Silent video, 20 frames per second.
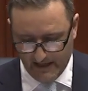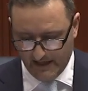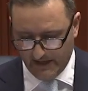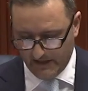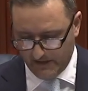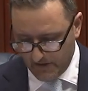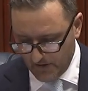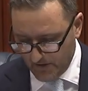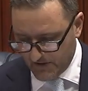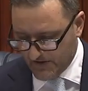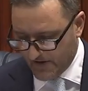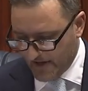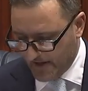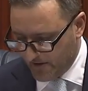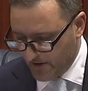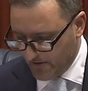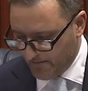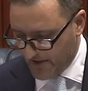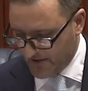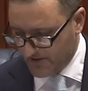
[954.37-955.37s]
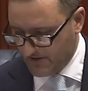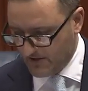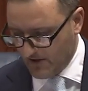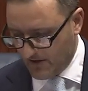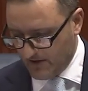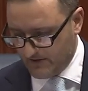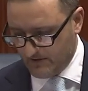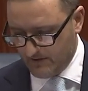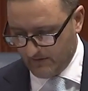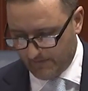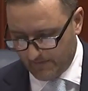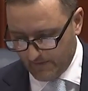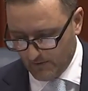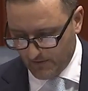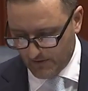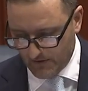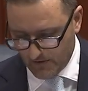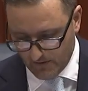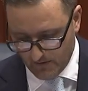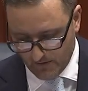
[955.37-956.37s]
A huge thank you must go to
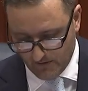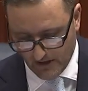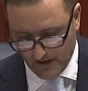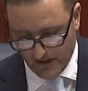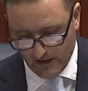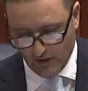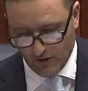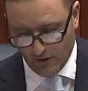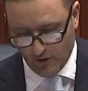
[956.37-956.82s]
Phil Youde,